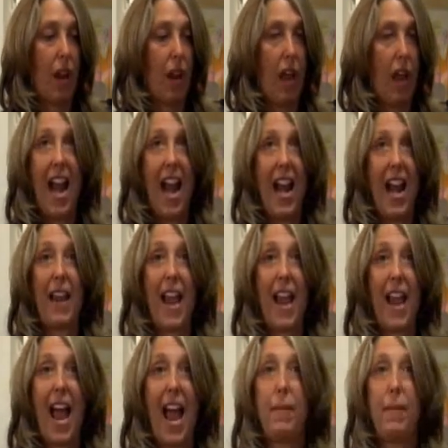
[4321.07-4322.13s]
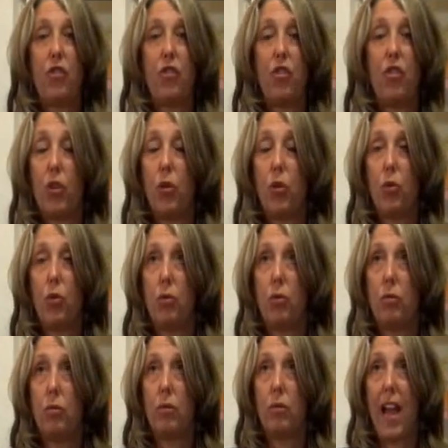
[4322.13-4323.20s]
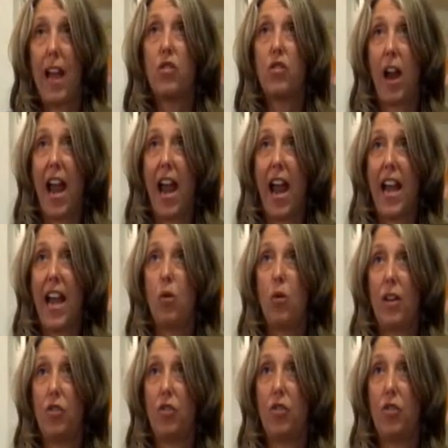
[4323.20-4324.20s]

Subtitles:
And I'd be happy to answer any questions you